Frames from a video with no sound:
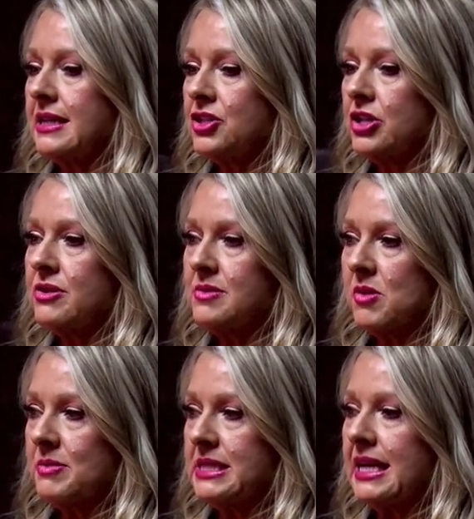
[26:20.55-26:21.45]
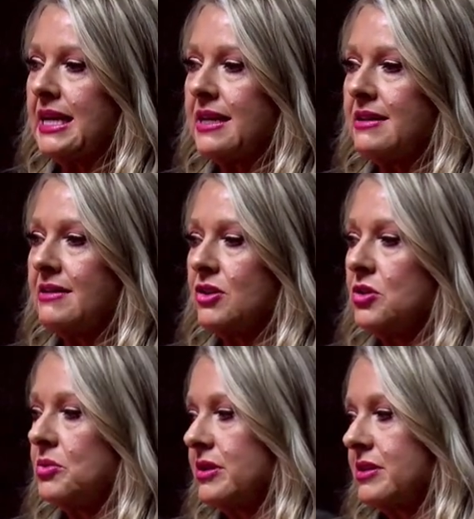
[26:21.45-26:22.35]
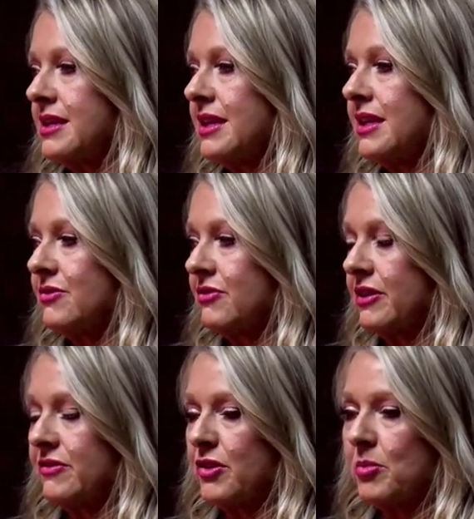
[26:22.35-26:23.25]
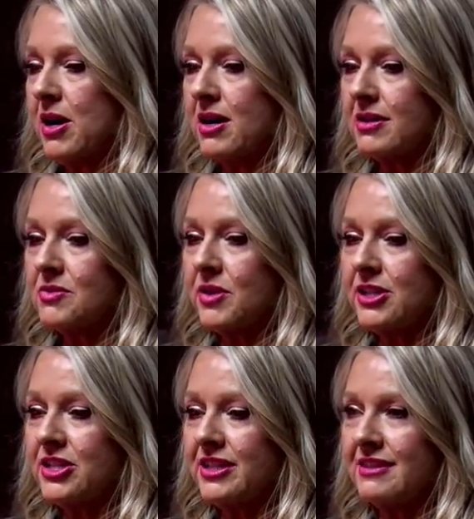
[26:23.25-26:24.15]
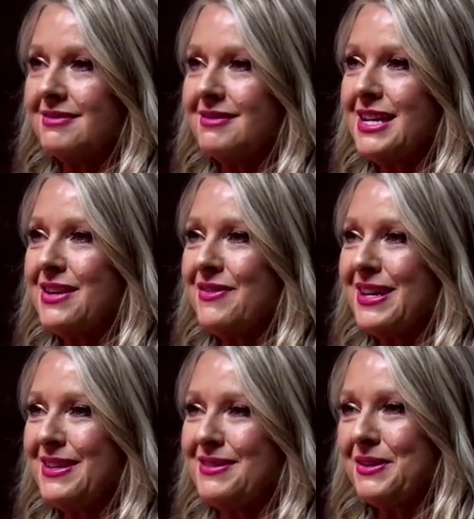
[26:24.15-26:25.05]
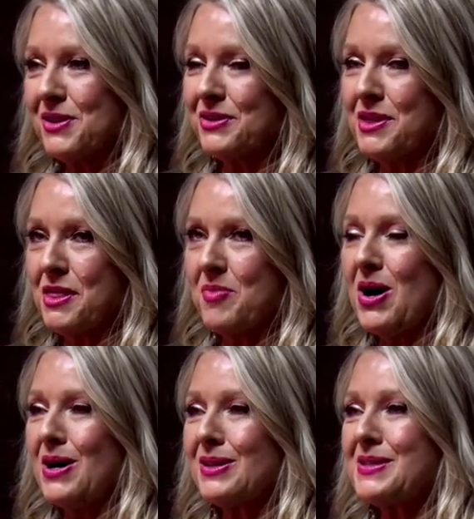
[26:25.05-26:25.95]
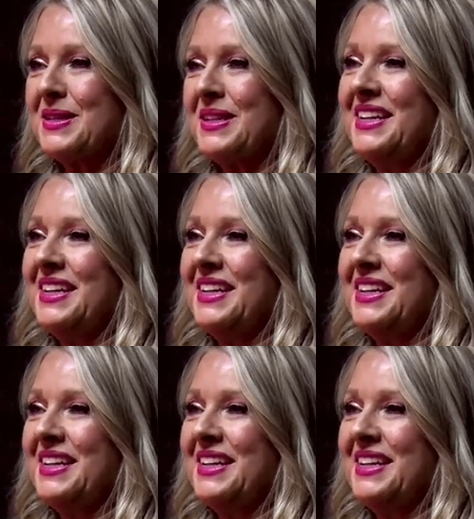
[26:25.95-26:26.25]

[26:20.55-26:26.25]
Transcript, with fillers: He showed his mom and dad, who were sitting in front of their box watching TV. They call it the box.